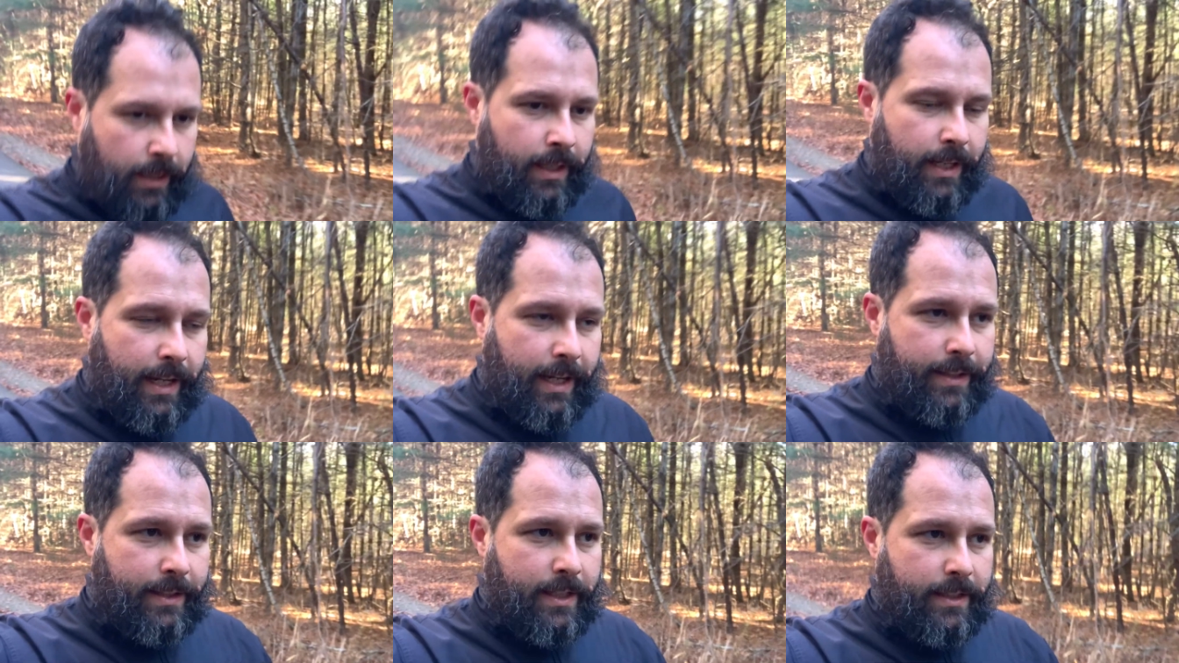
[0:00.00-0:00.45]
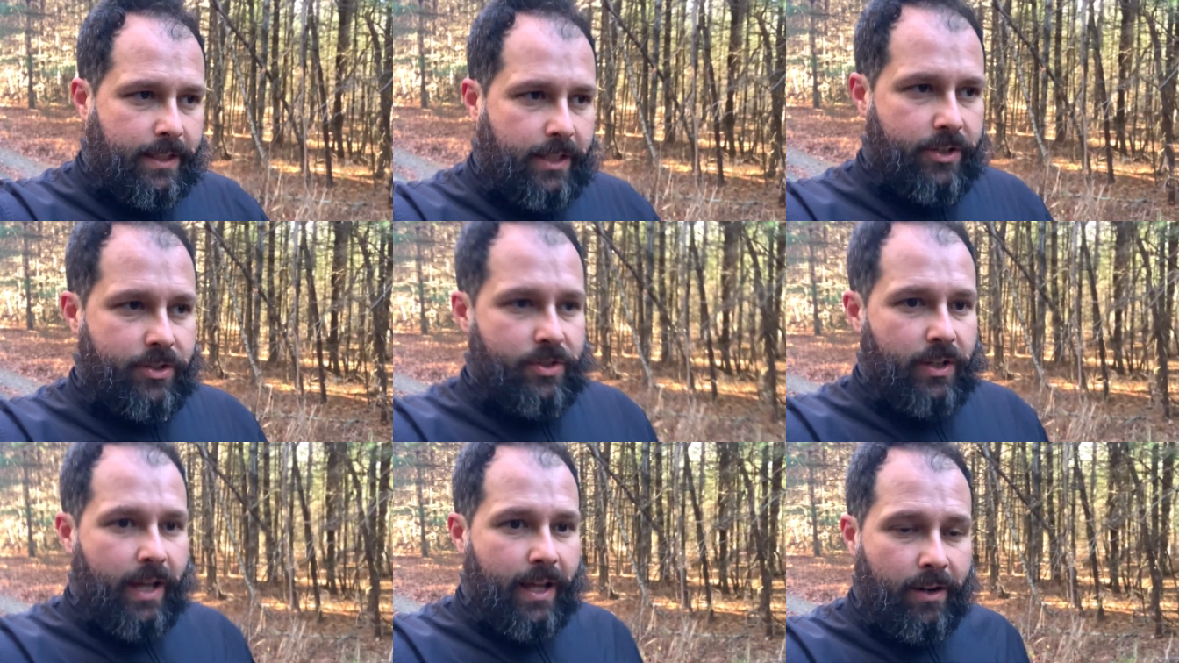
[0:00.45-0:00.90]
and that
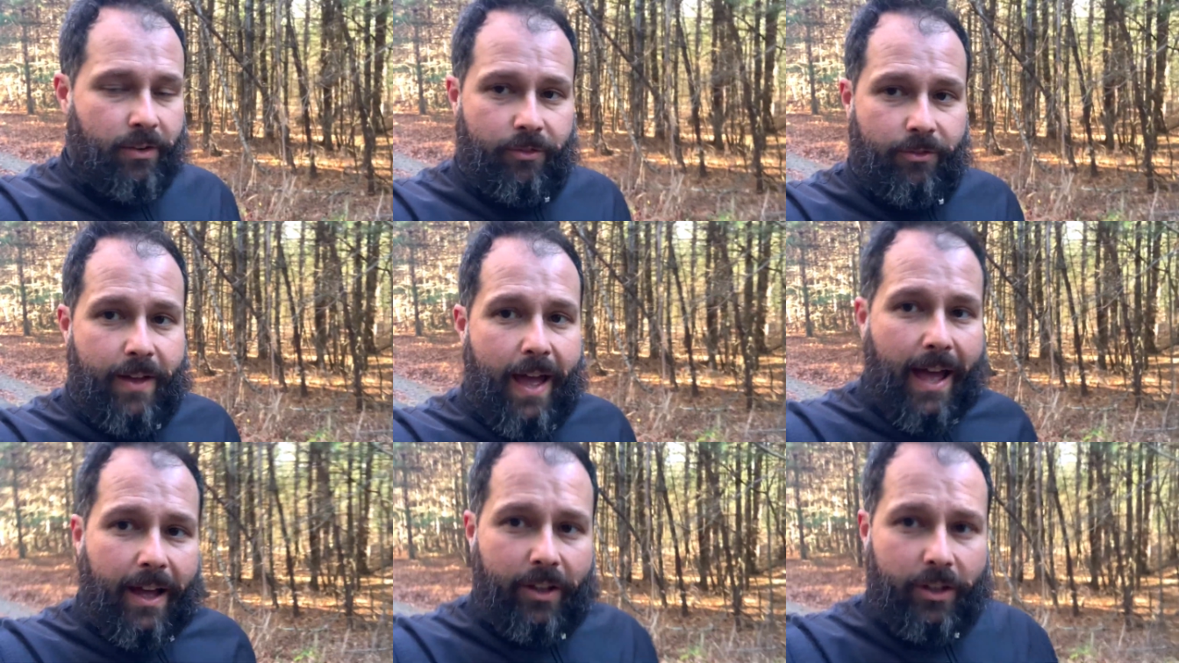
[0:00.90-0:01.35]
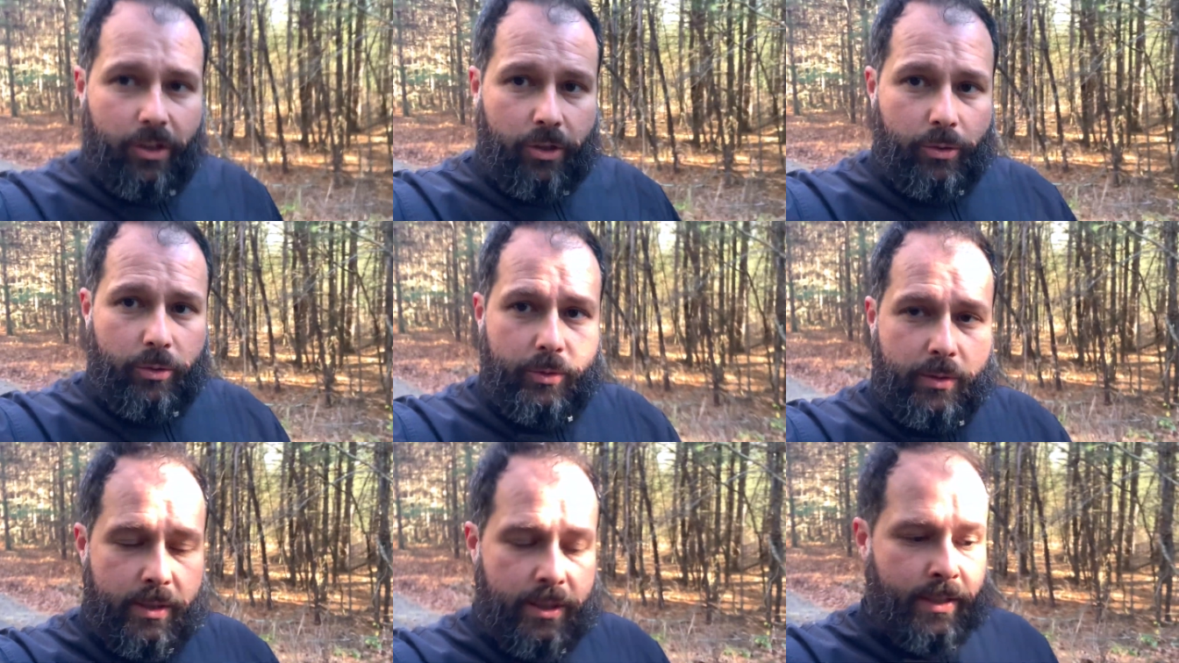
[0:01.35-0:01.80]
there's a lot of
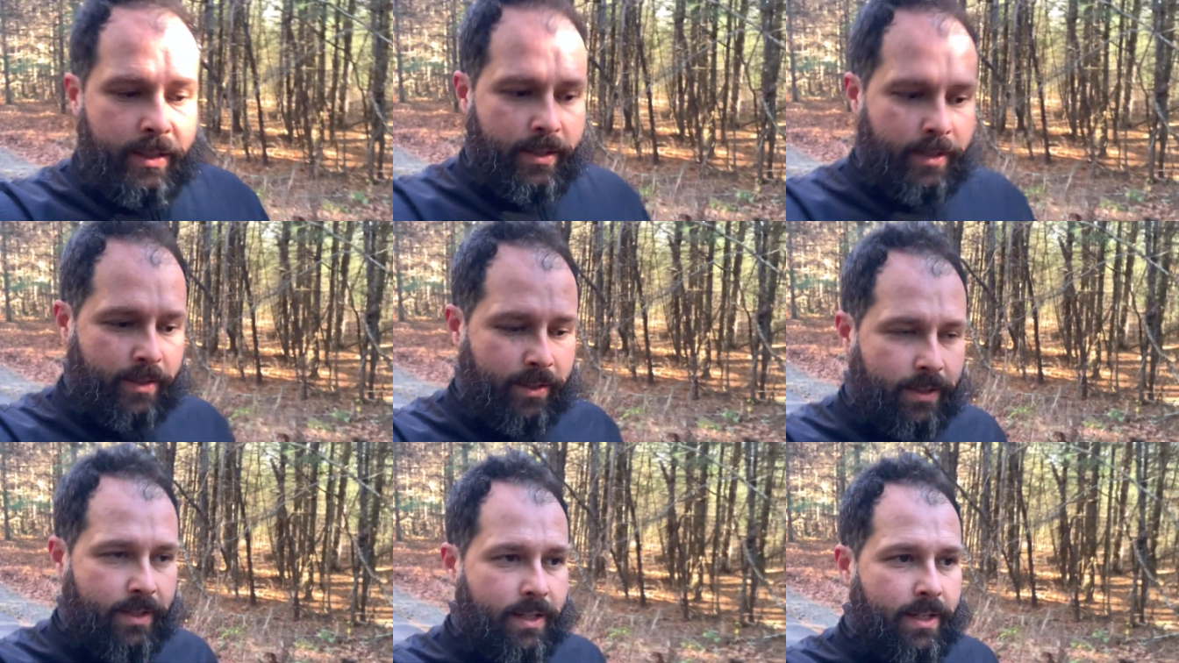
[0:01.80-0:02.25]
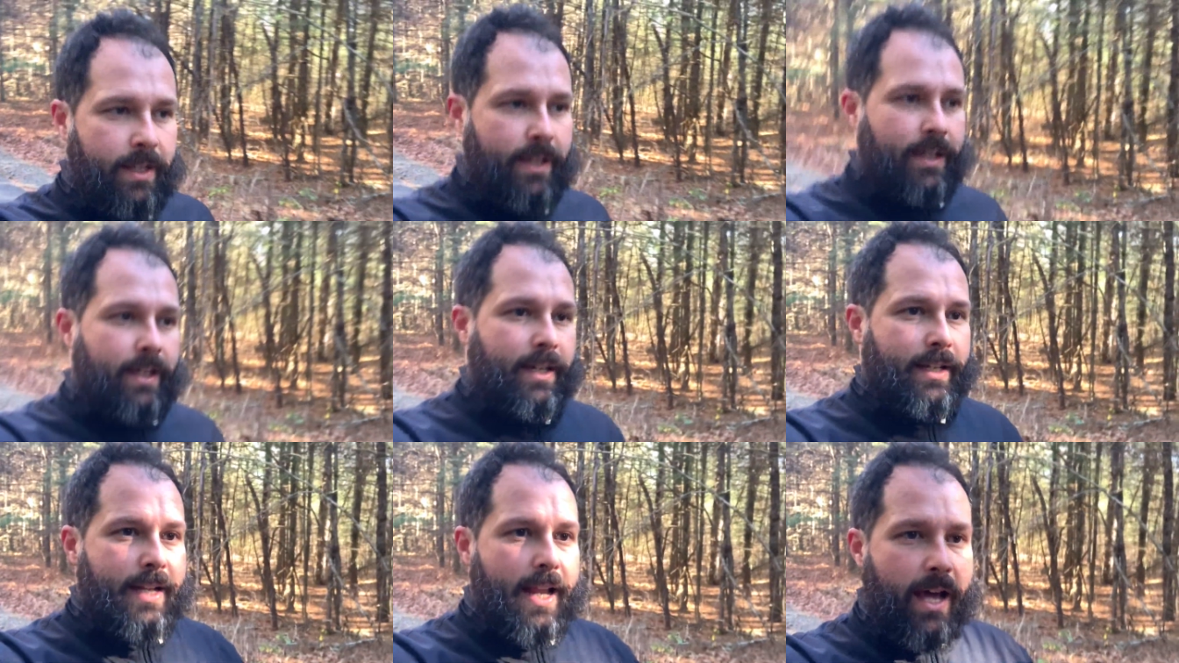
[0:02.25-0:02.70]
value
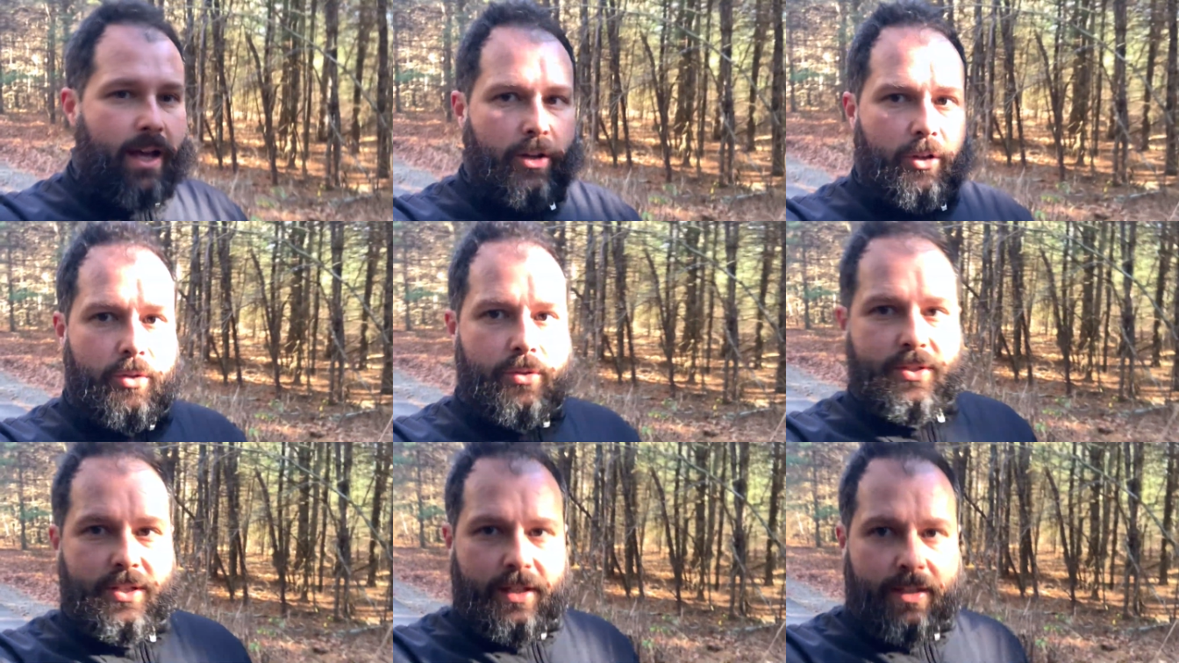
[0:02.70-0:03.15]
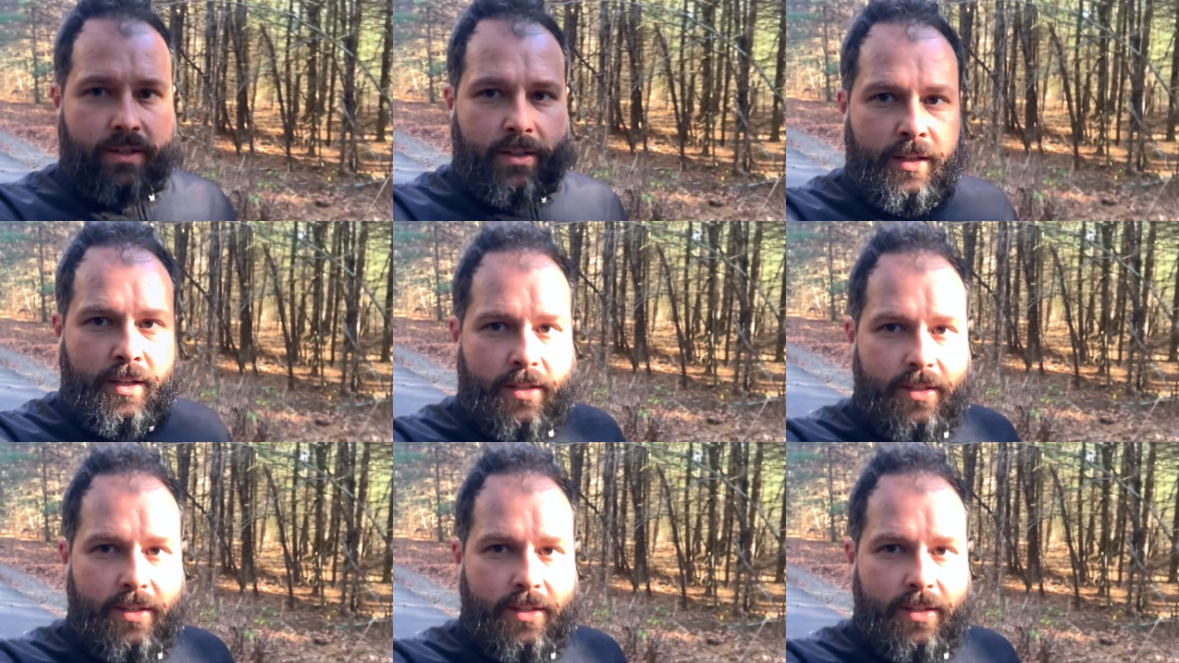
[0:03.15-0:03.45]
in not losing